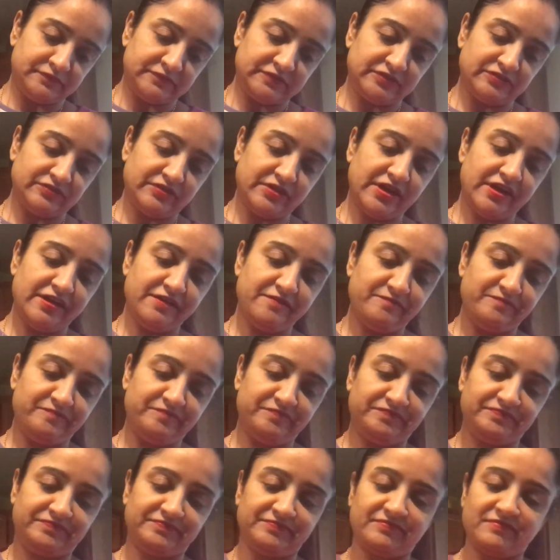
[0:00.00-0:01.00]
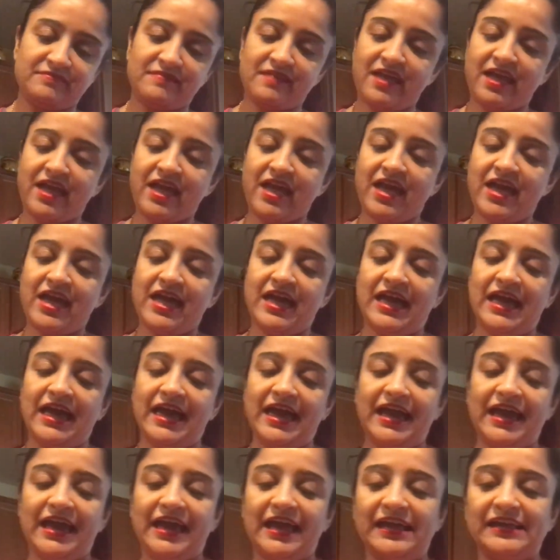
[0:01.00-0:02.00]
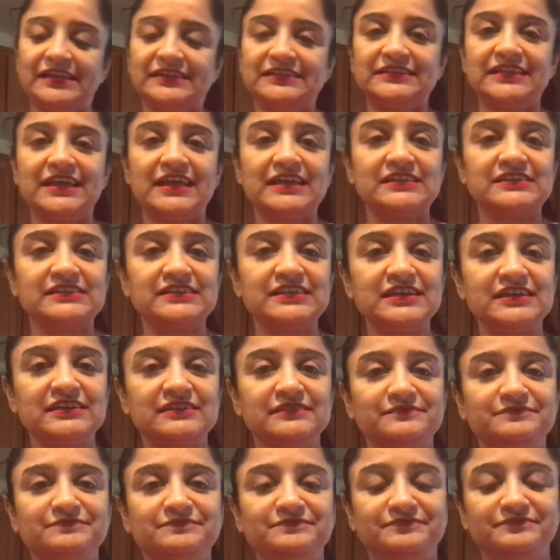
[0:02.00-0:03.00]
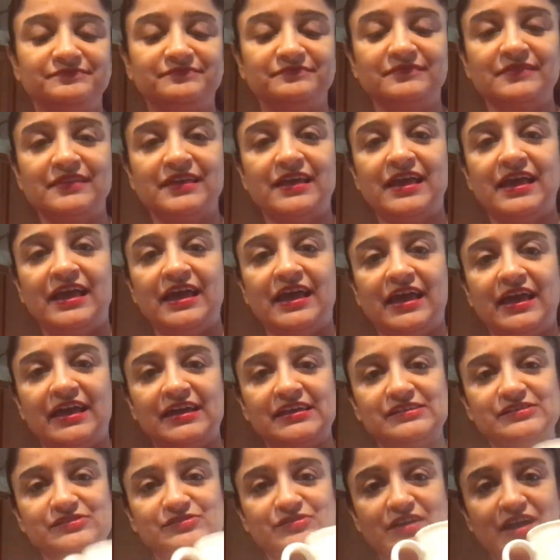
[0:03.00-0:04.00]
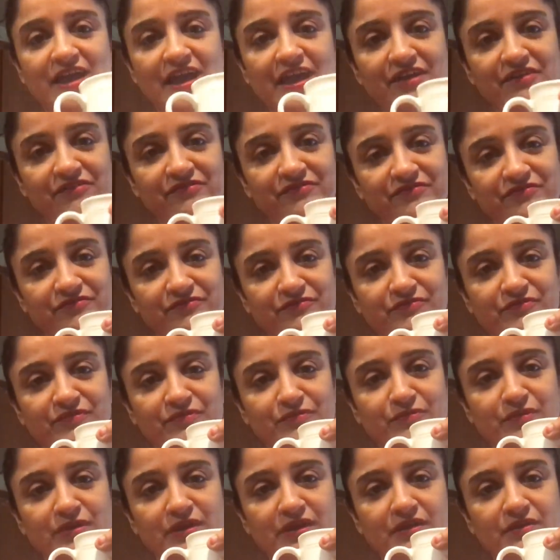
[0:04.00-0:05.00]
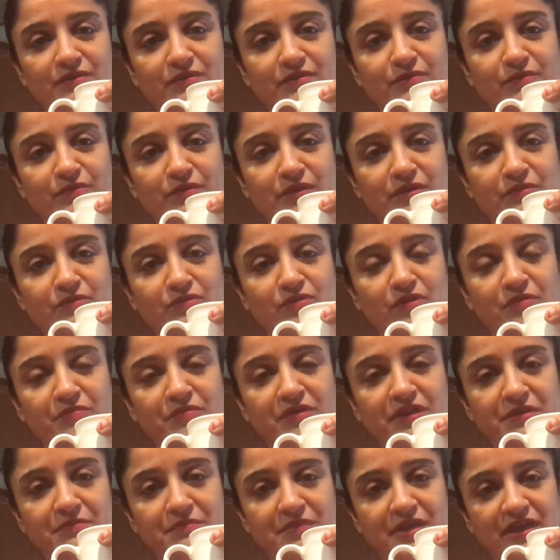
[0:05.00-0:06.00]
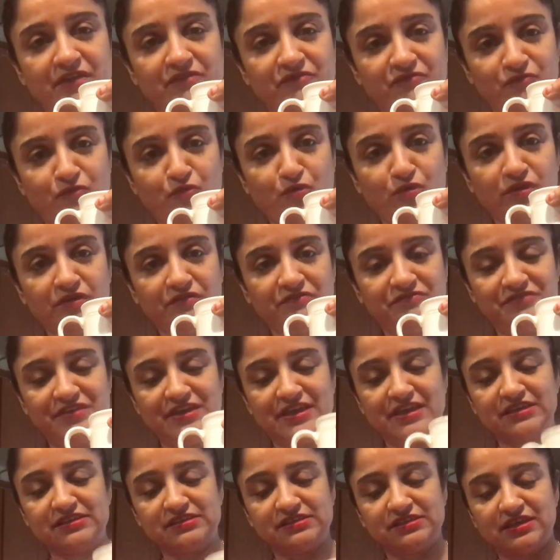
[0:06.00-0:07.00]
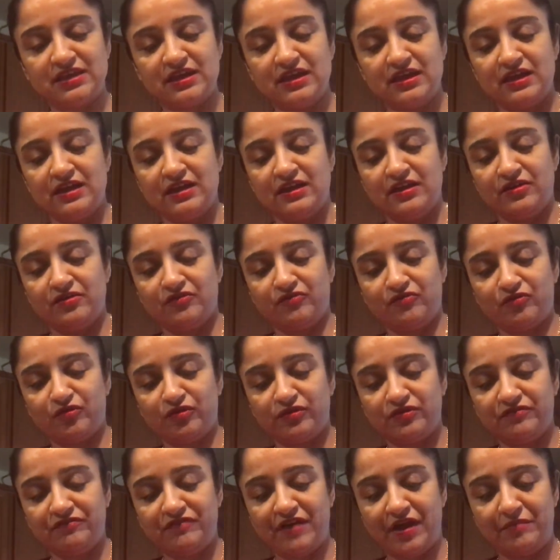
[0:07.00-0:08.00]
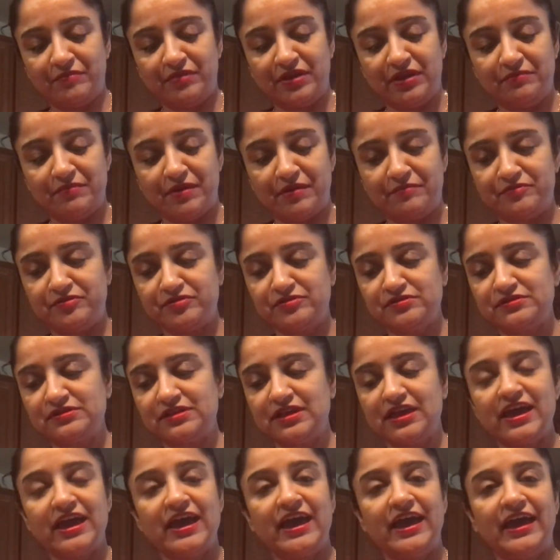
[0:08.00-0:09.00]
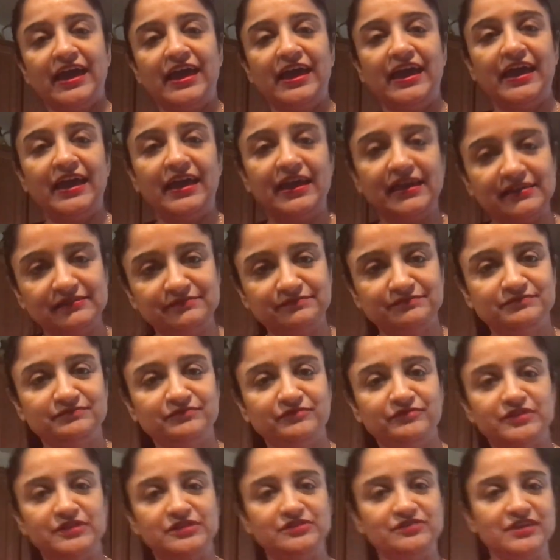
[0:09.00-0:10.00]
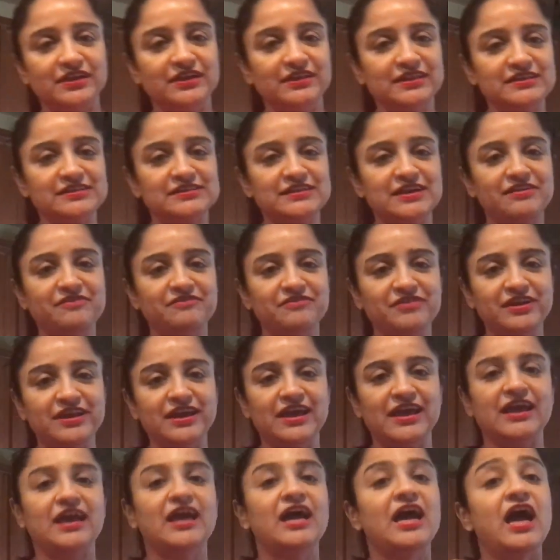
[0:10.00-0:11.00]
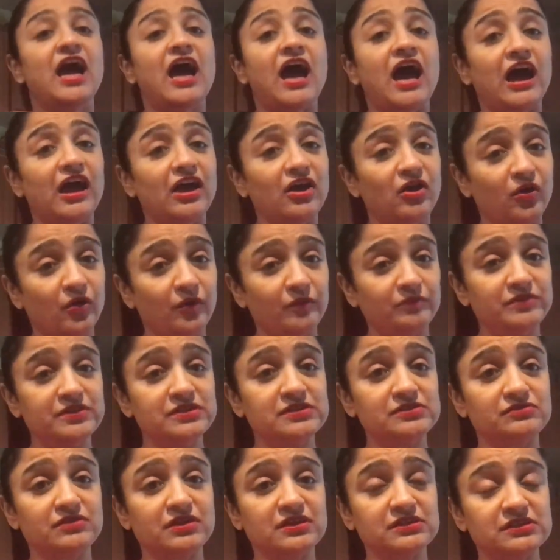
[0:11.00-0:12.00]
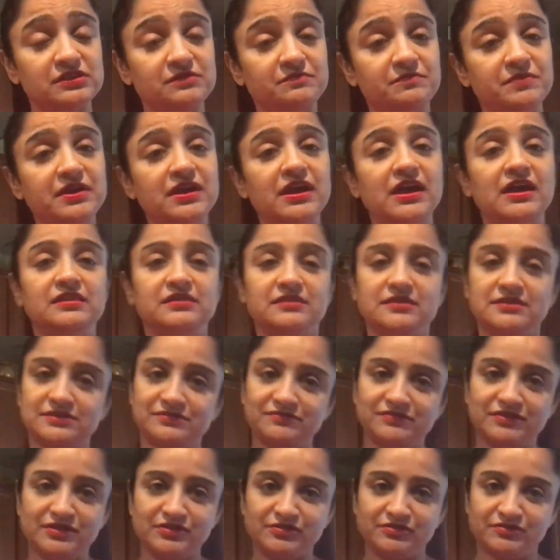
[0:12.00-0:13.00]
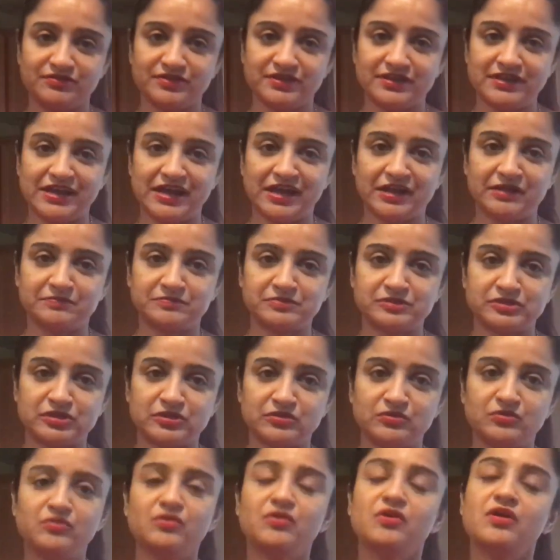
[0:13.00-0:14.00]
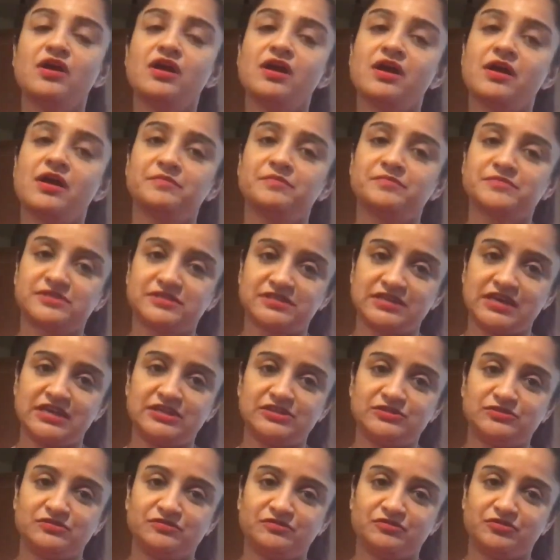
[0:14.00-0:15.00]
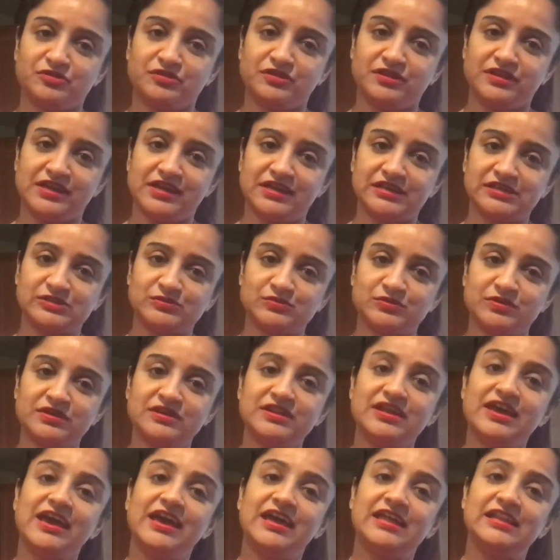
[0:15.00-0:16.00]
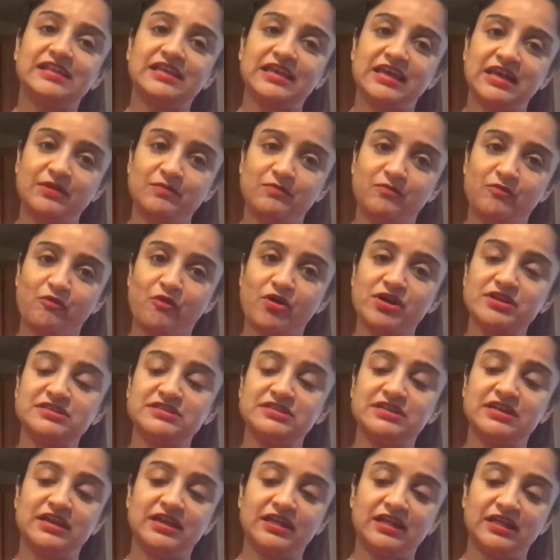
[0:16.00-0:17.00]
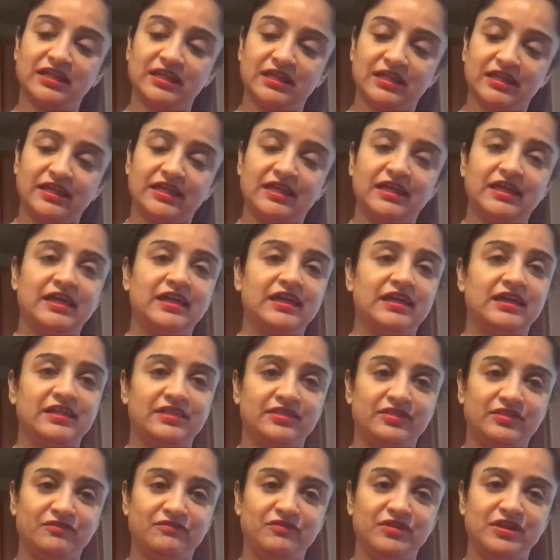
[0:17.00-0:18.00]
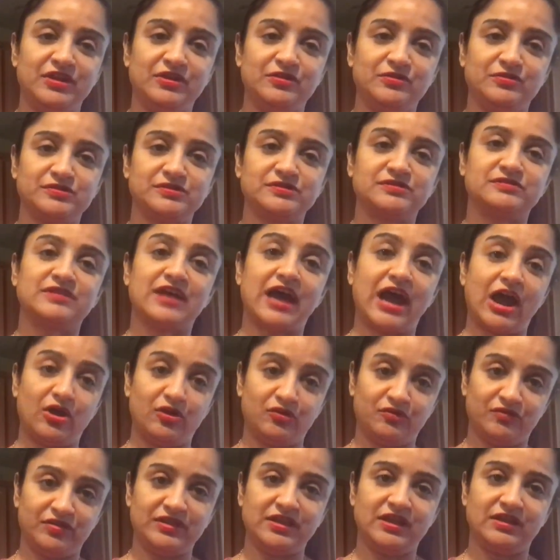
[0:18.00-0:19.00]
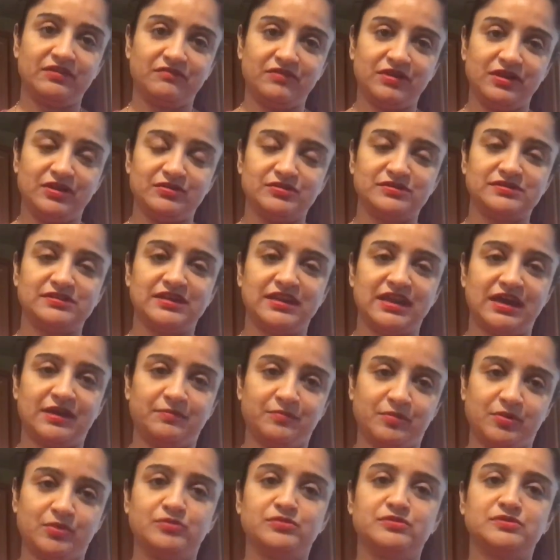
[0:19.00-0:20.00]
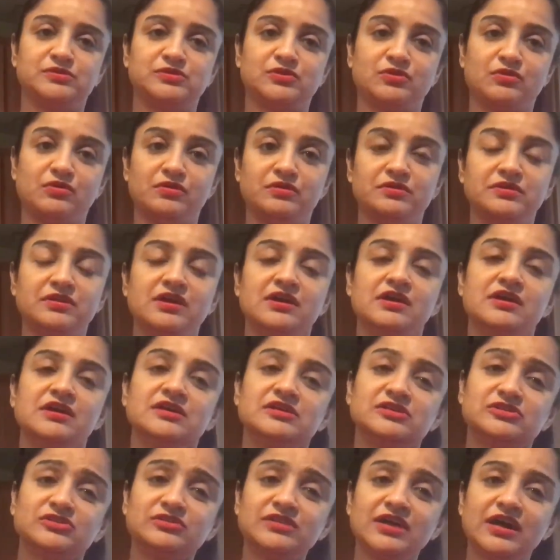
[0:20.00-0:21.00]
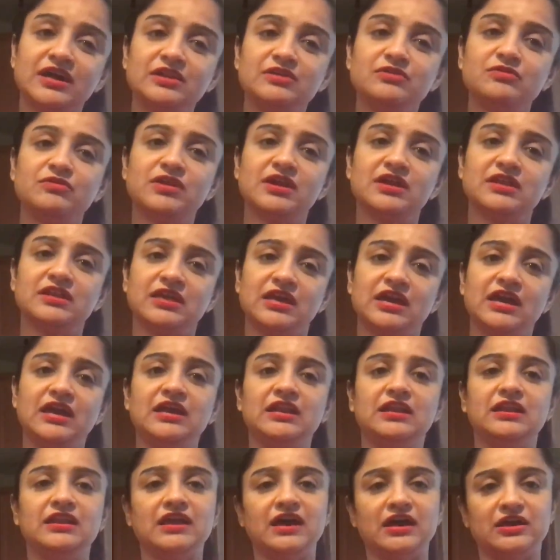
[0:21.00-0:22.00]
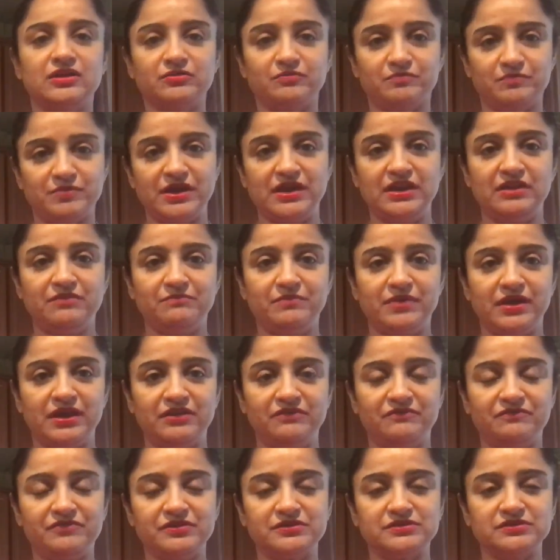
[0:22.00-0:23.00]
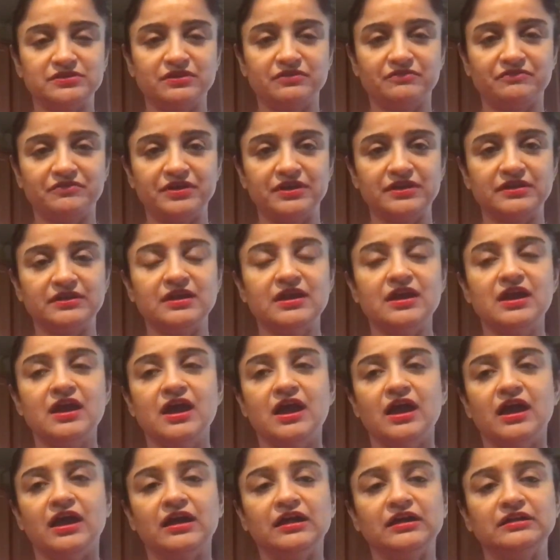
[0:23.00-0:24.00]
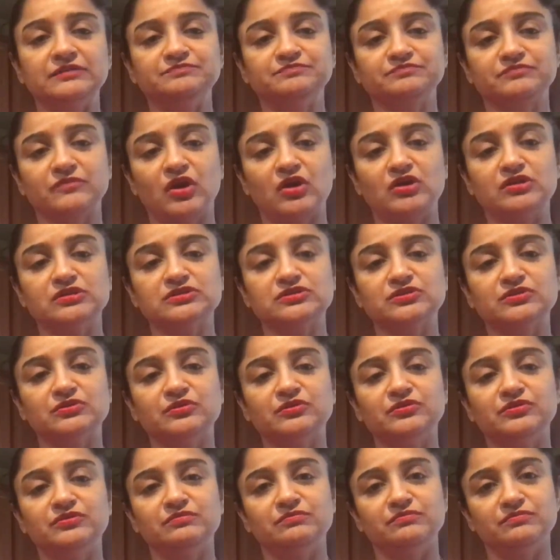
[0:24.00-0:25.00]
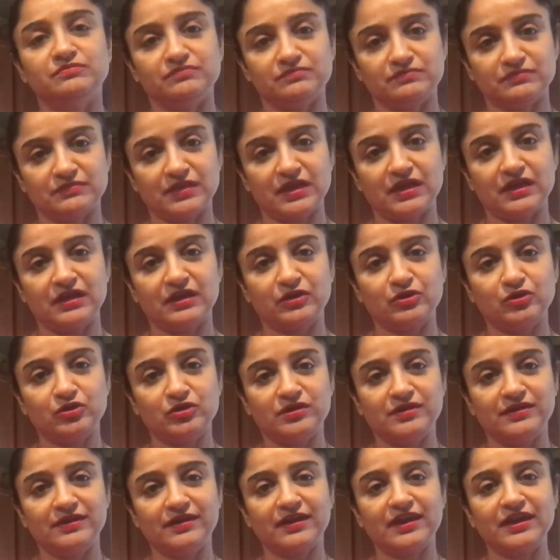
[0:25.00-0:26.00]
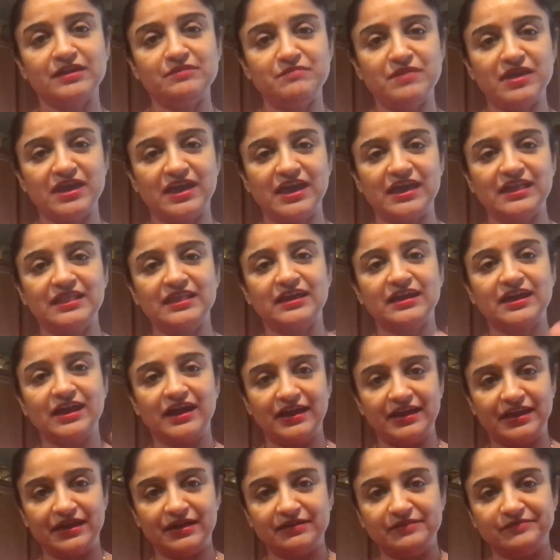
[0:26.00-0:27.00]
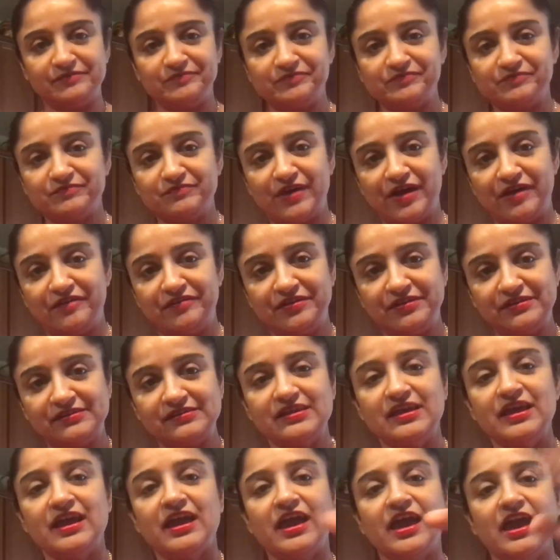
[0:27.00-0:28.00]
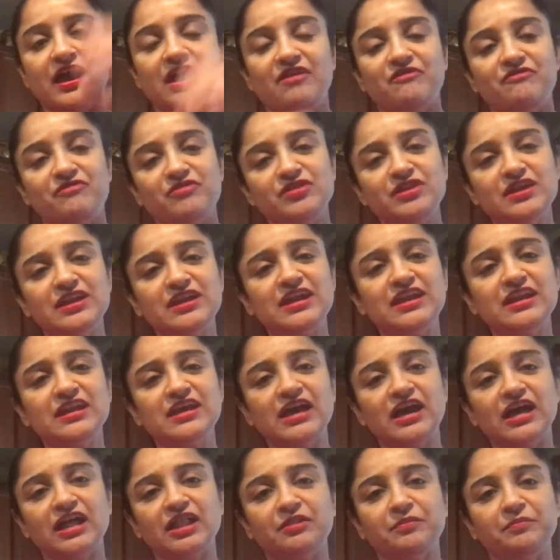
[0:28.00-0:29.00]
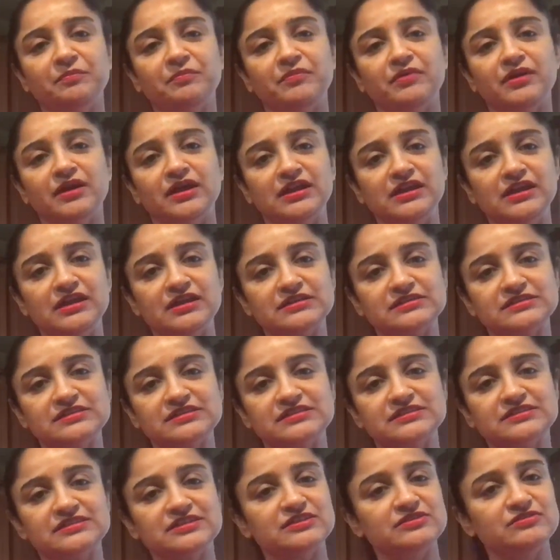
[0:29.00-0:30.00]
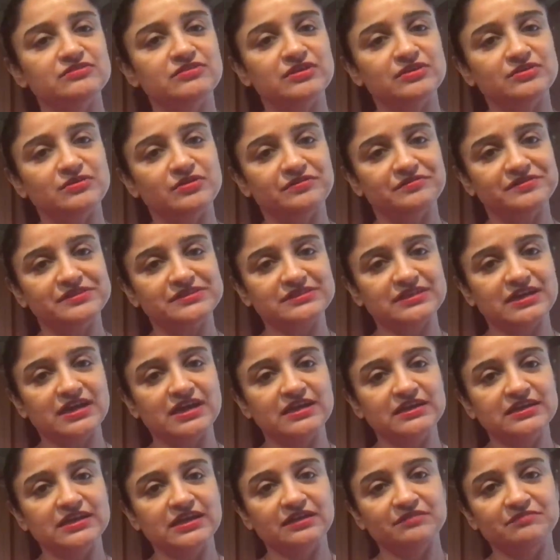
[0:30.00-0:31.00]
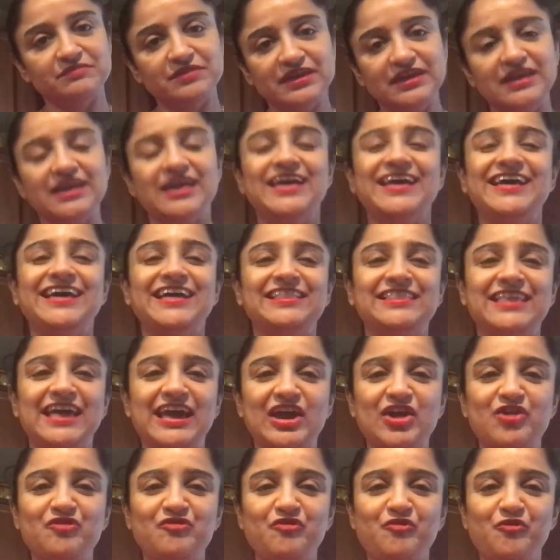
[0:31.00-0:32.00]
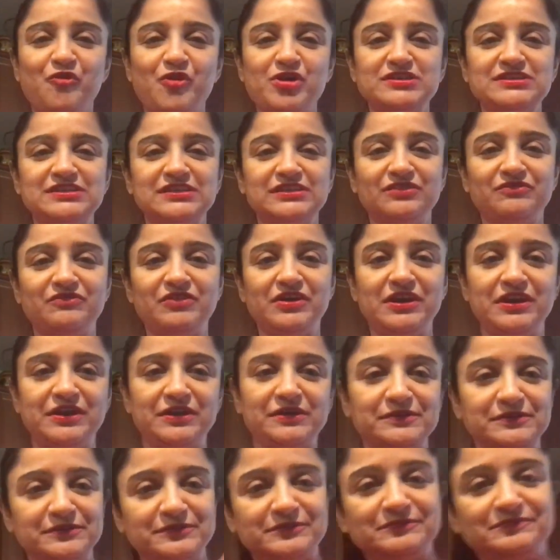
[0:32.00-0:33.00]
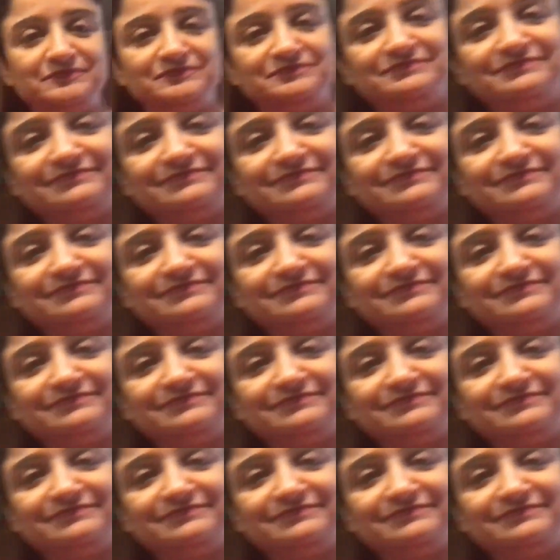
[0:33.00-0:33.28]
Okay, and that's it. As you have, we normally make 4 of these for the family members, and we drink this every day. I hope this recipe and this video really helps you. Stay tuned for the next one and keep watching the videos, Ayurvedic videos that I post on, so that you can get a lot of benefits of it. Also, a good luck in making the kada powder. If you need any help, any assistance, you can always contact me. Thank you for watching the video.